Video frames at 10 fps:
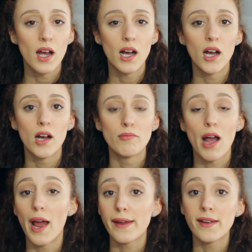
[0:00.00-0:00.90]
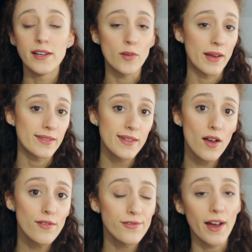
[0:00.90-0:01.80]
I can hear
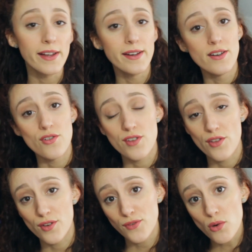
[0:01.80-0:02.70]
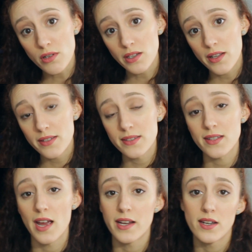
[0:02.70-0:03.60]
myself. I can hear the other
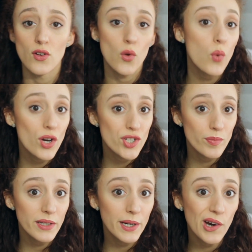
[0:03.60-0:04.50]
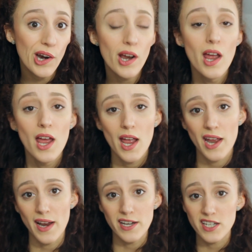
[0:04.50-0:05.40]
vocalists. I can hear the worship leader.
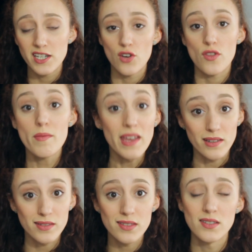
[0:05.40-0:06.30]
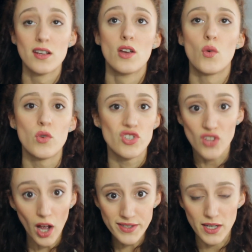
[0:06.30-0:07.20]
And I can hear the mix, which
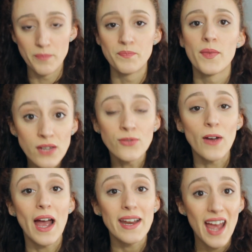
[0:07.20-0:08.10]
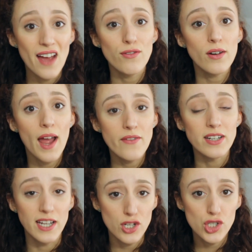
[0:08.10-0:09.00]
is awesome. If I ever have
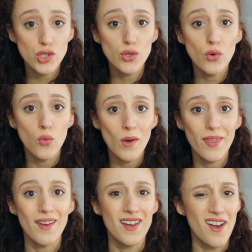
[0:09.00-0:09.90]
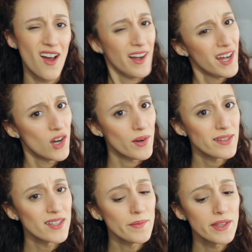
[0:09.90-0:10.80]
an issue with not
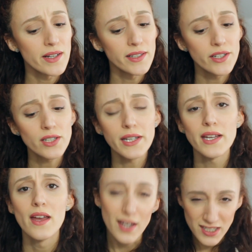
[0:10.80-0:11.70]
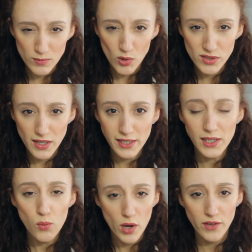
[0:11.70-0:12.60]
hearing something clearly, it's most
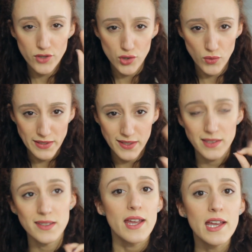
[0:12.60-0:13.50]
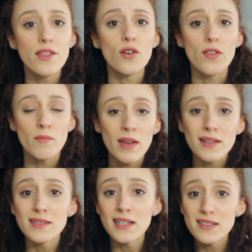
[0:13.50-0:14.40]
likely one of two reasons. Either the
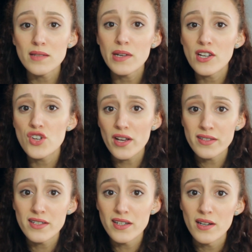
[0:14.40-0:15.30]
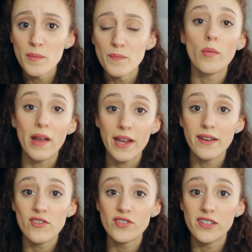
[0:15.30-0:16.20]
mix needs to be adjusted or my
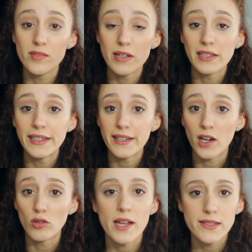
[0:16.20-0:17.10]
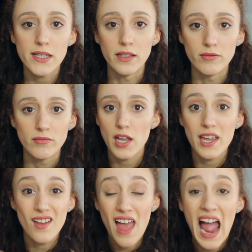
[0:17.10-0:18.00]
in-ears need to be cleaned out. That's it.
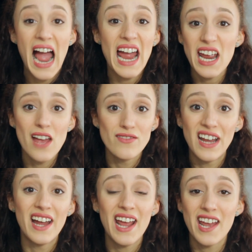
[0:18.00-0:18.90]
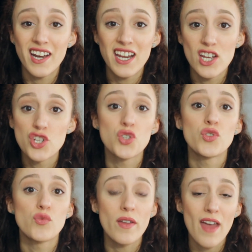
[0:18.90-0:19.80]
Like, I have not had any
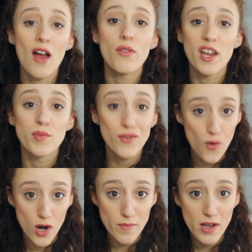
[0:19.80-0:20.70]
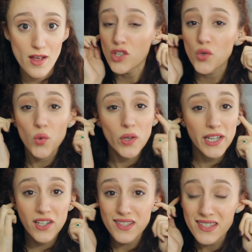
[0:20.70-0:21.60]
issues with how they perform. They do a
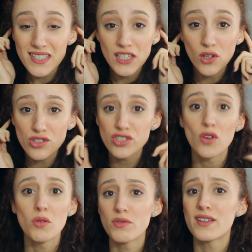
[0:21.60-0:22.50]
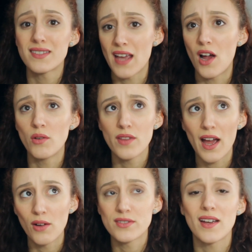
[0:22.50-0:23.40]
really good seal, so the sound,
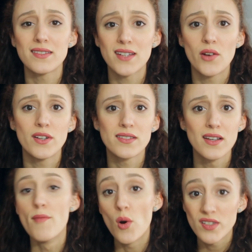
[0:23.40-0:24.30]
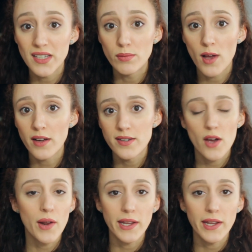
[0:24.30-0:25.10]
the outside sound is mostly blocked out.